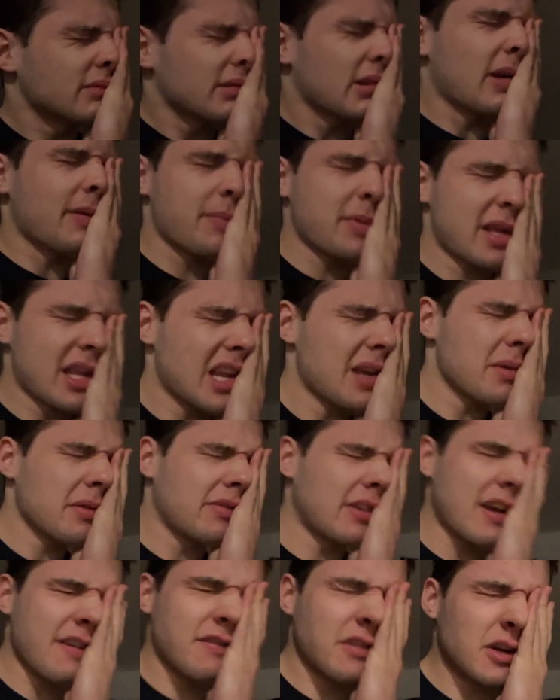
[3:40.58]
I've been getting up
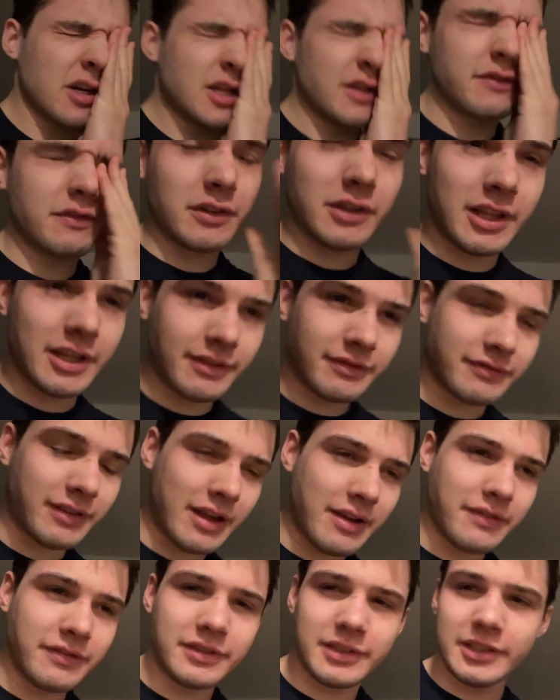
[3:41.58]
at 5.30 for like
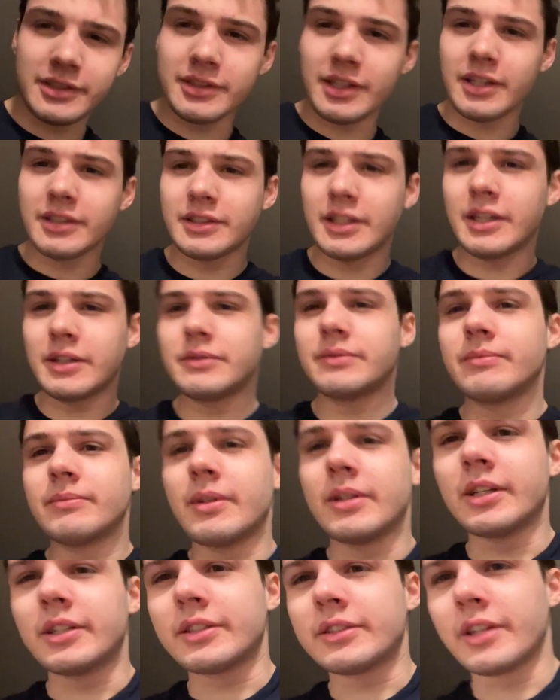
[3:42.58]
five, six days now,
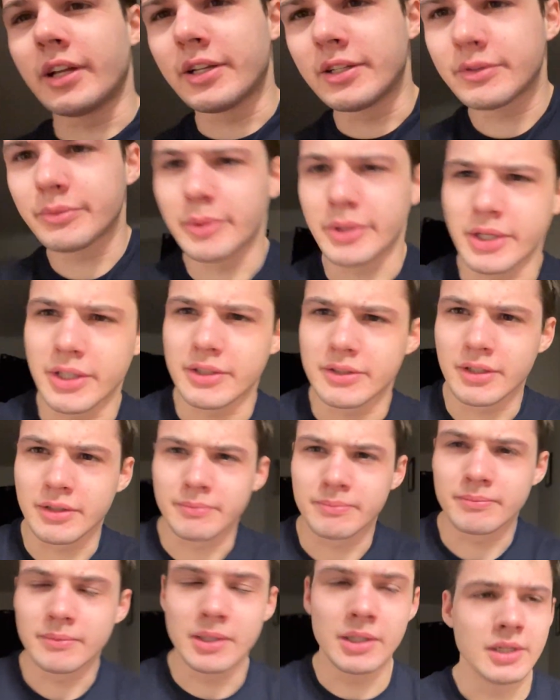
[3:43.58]
and it's nice because
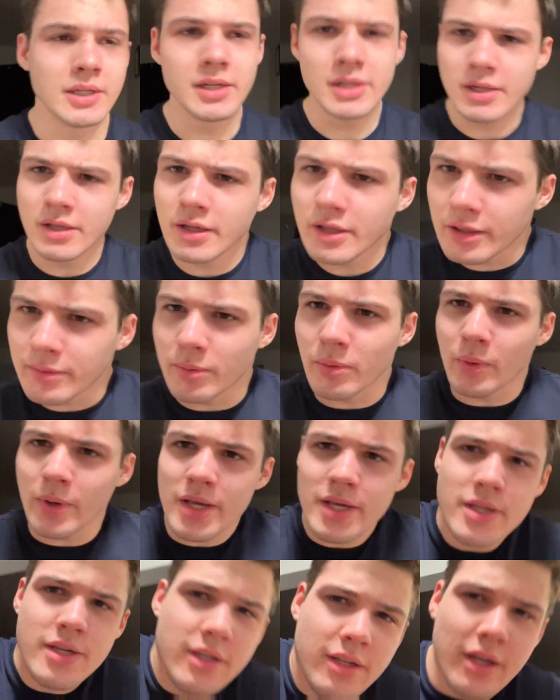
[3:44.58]
I'm I'm
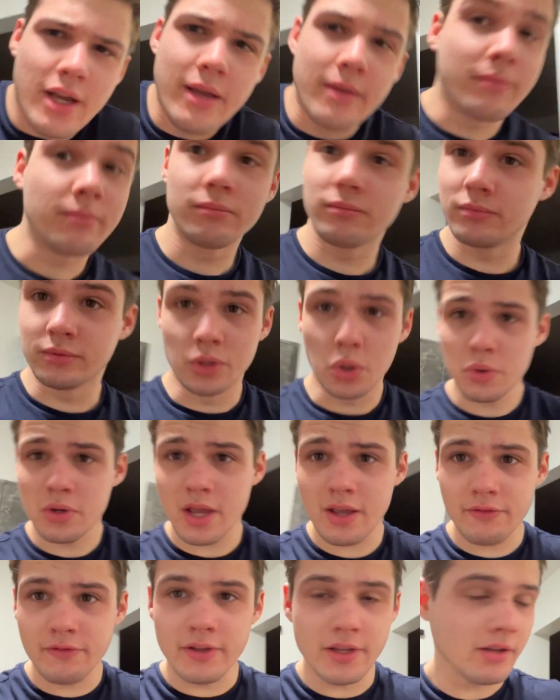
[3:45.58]
awake. I, no
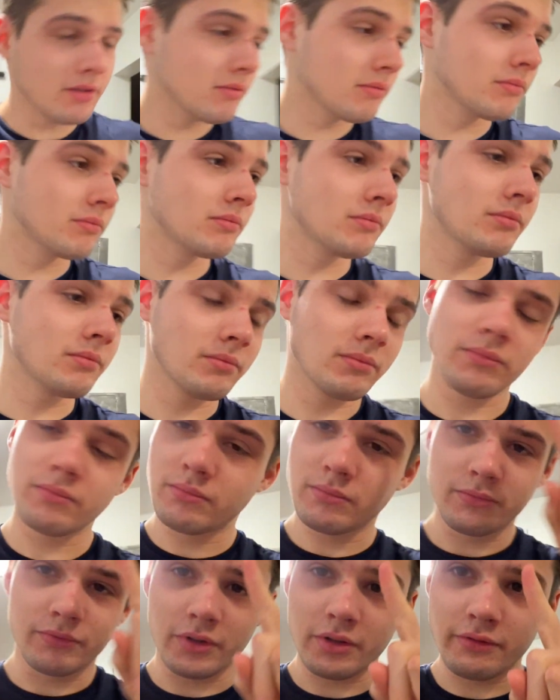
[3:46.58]
caffeine,
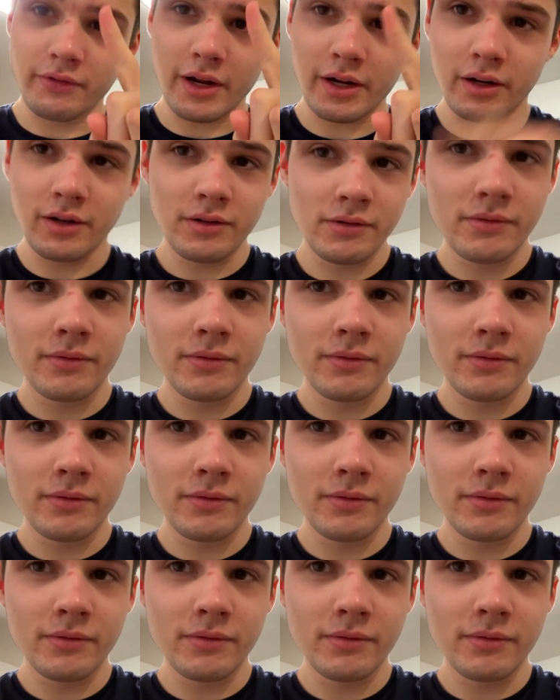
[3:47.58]
for the record.